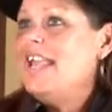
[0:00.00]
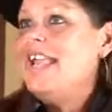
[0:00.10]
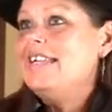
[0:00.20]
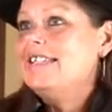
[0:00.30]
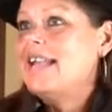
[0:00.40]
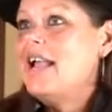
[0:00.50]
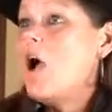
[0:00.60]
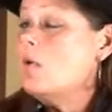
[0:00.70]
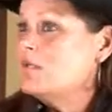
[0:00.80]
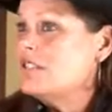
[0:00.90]
He's an
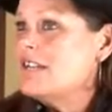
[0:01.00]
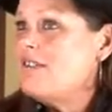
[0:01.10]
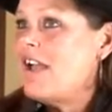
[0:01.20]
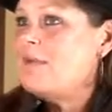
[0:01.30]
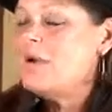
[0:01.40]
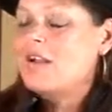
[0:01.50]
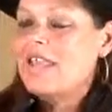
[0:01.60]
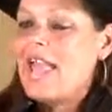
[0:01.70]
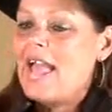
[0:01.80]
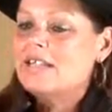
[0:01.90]
own son of Highbrow
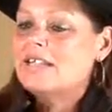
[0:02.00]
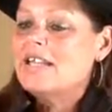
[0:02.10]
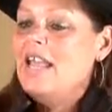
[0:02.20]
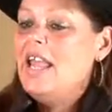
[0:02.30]
Cat.